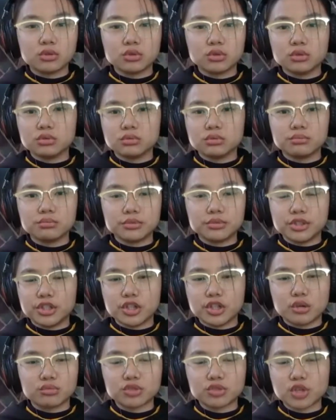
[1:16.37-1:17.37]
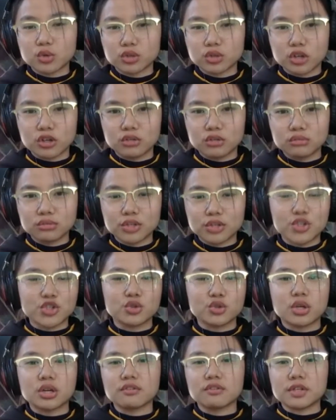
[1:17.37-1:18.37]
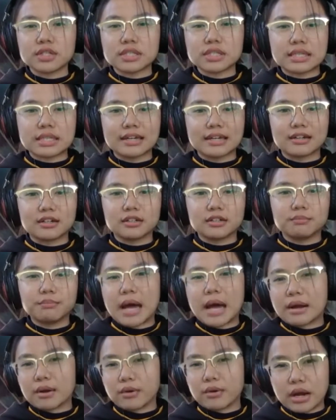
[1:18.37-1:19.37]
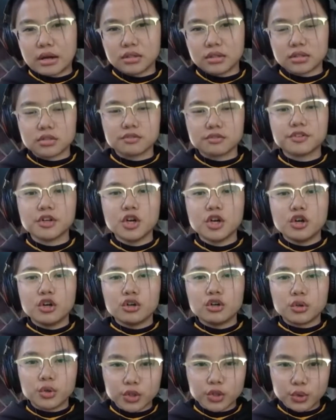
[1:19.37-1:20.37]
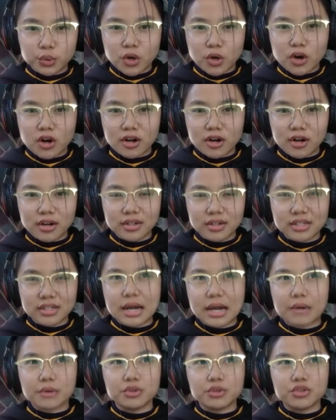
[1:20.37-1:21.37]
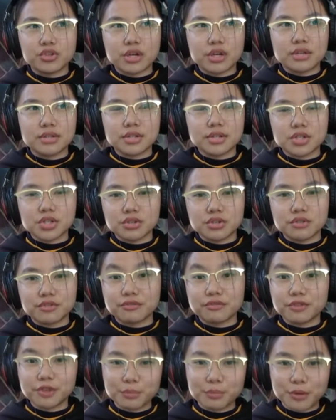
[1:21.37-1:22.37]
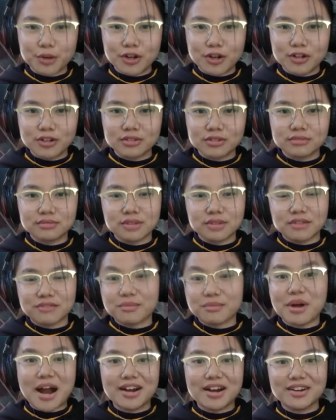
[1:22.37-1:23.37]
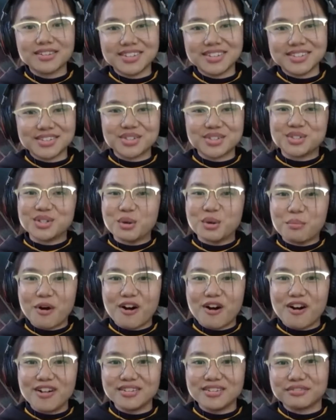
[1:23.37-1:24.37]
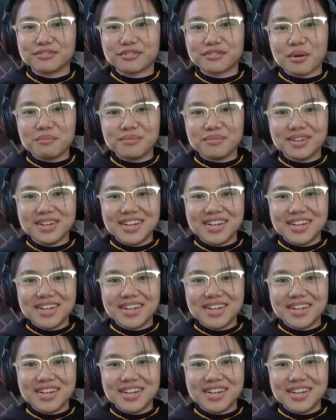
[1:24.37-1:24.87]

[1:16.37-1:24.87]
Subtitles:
who don't know, could you give us like a background of who you are and how you transitioned from football, from Ireland to Nepal, and from